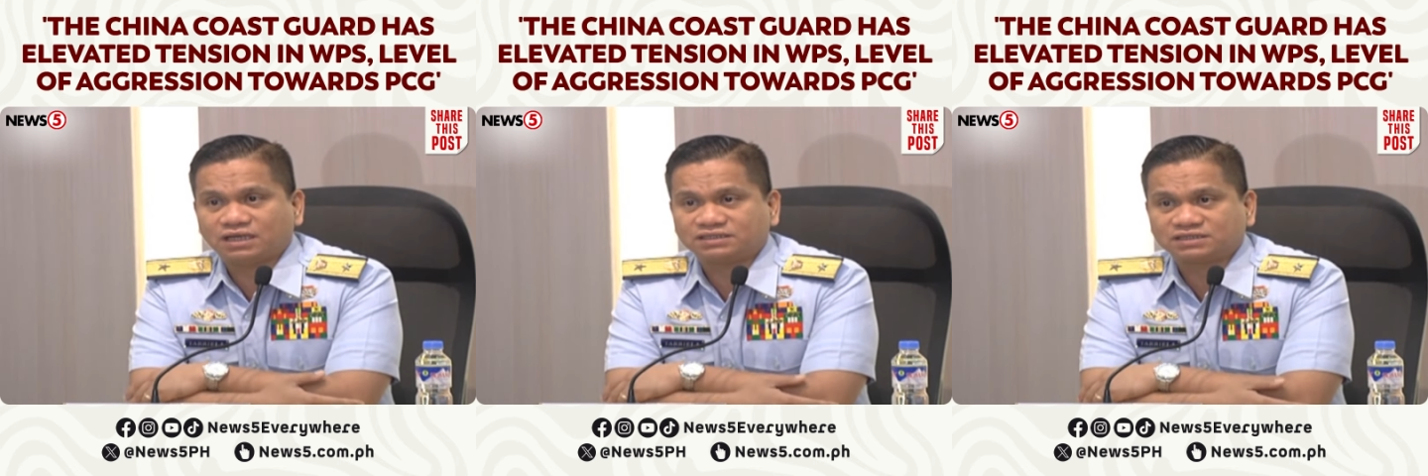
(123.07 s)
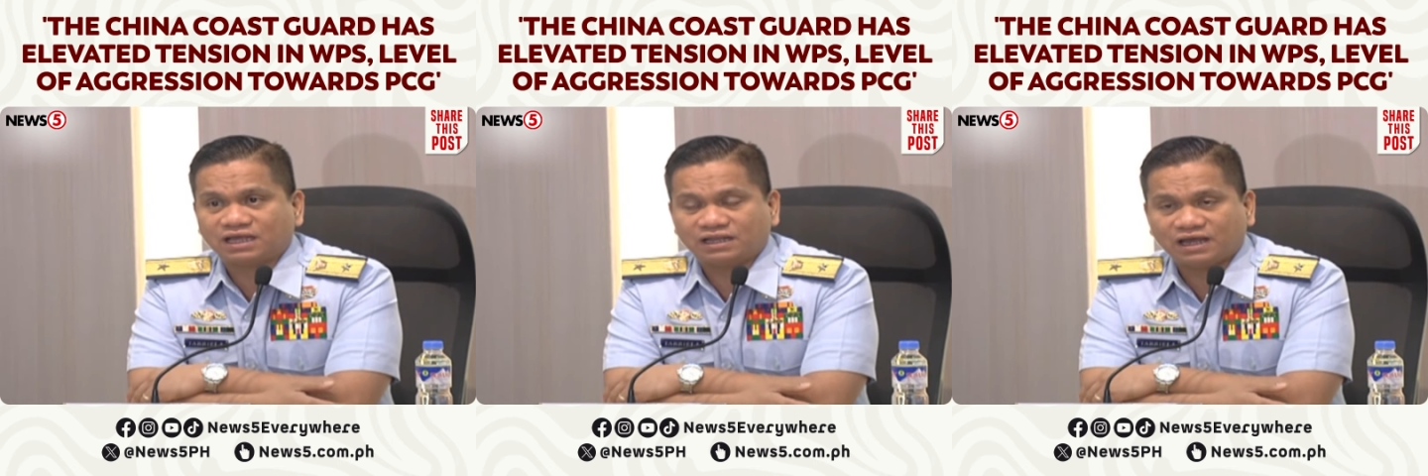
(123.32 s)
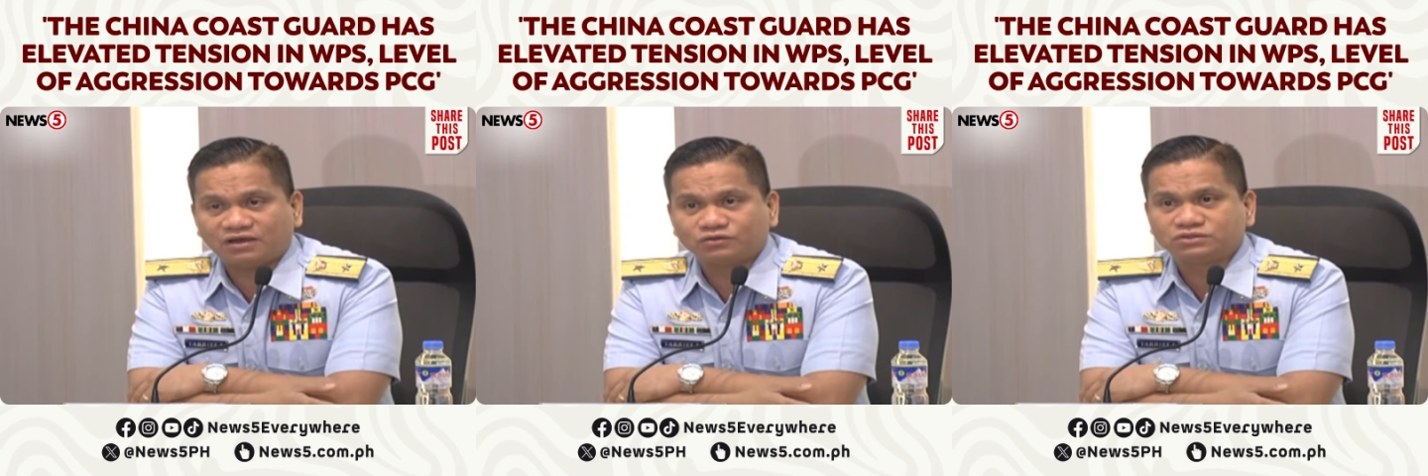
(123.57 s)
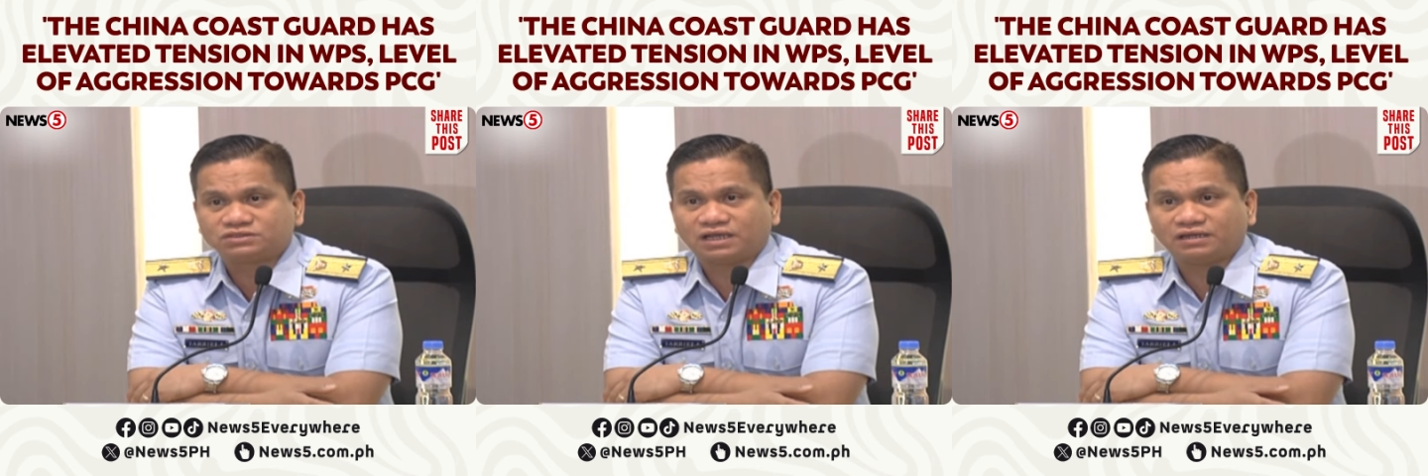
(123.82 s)
has
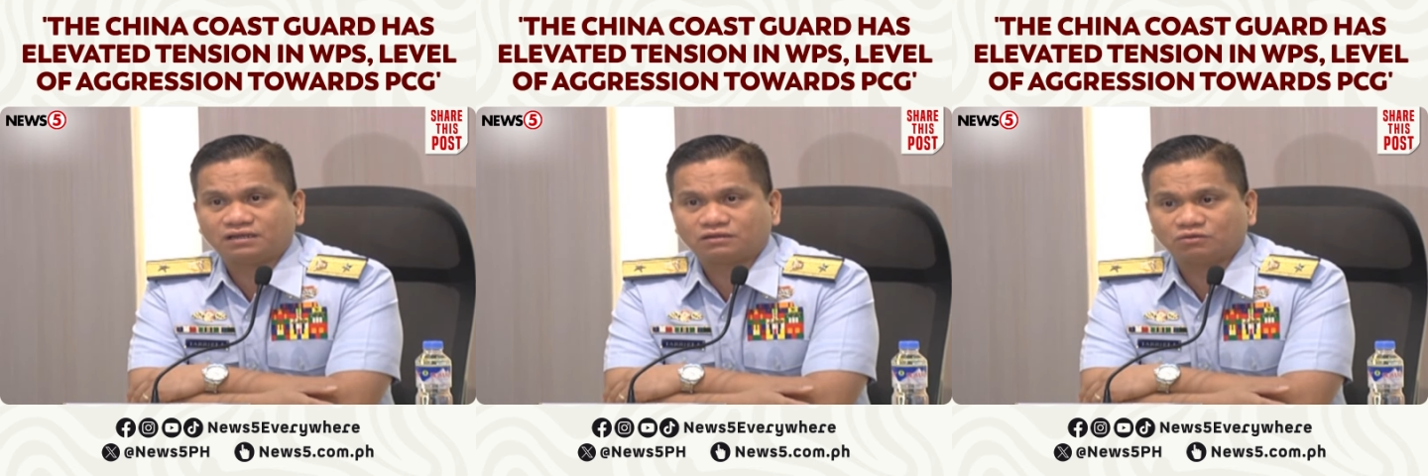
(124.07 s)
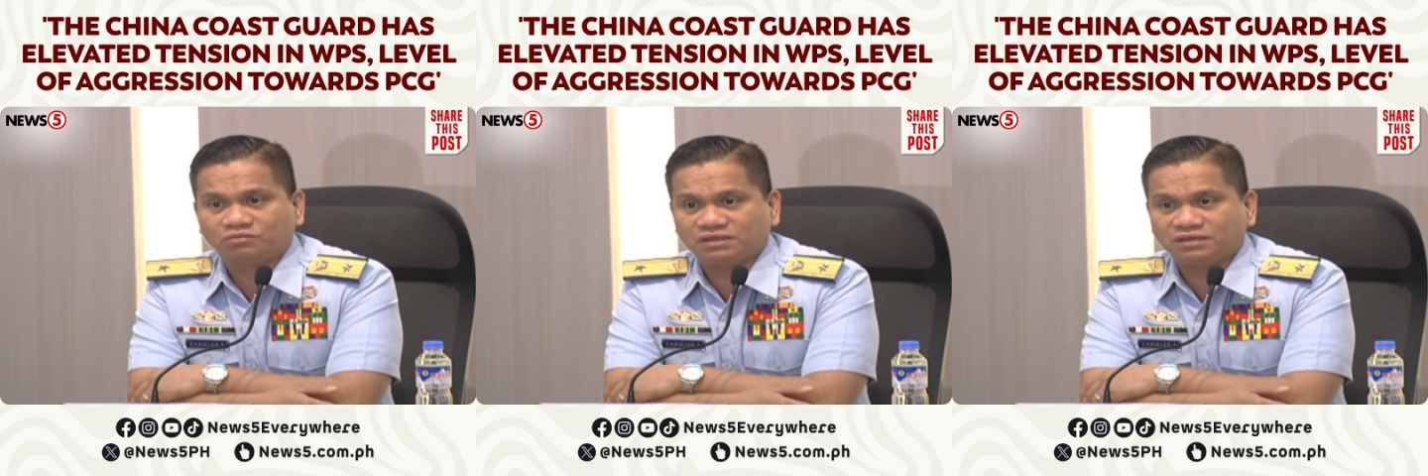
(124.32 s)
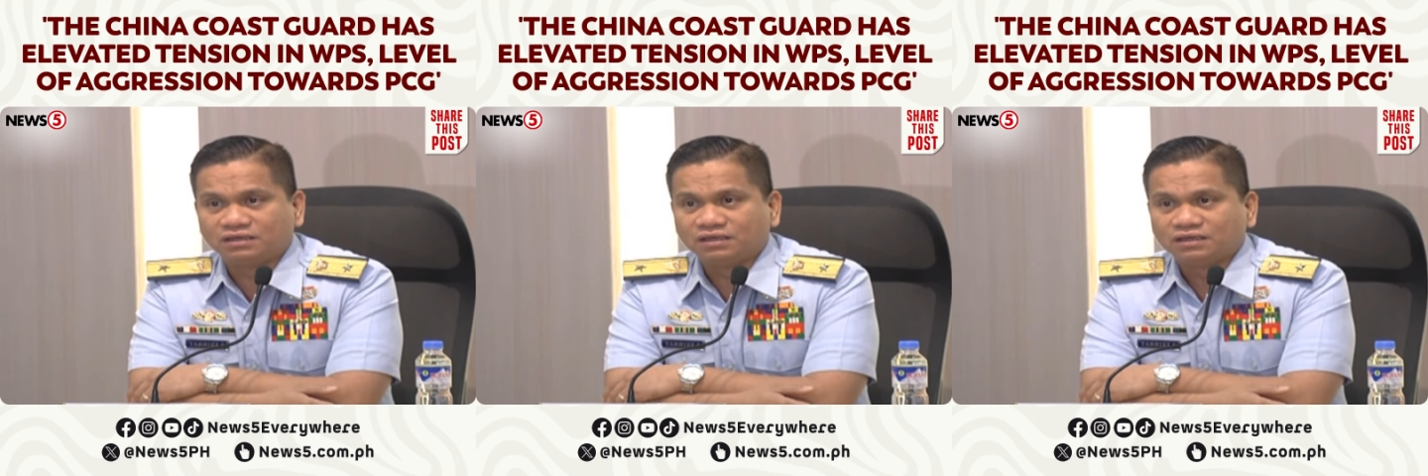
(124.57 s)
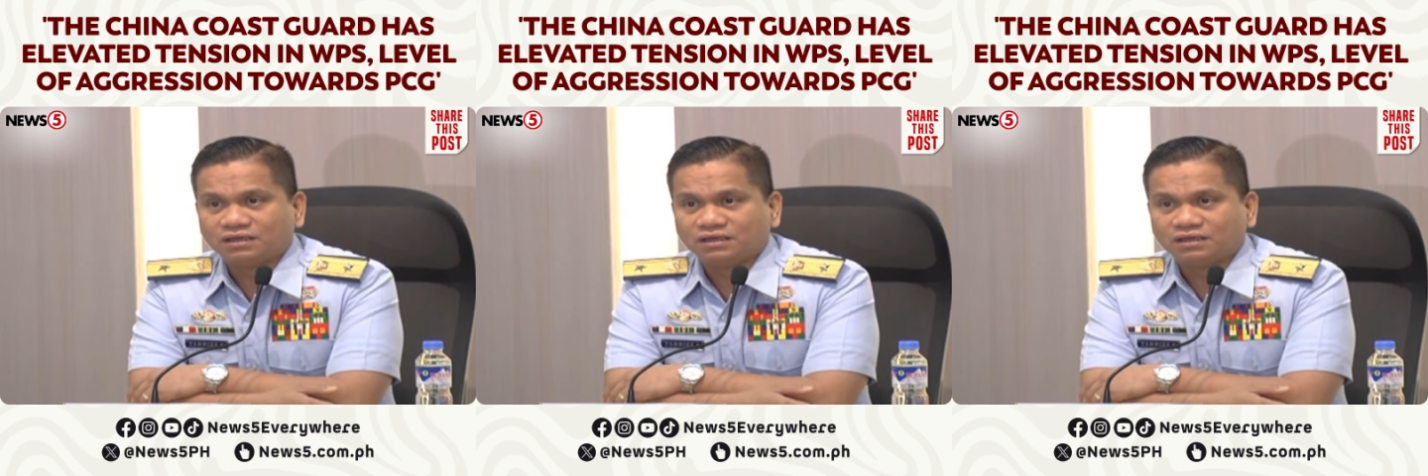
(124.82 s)
allowed China to be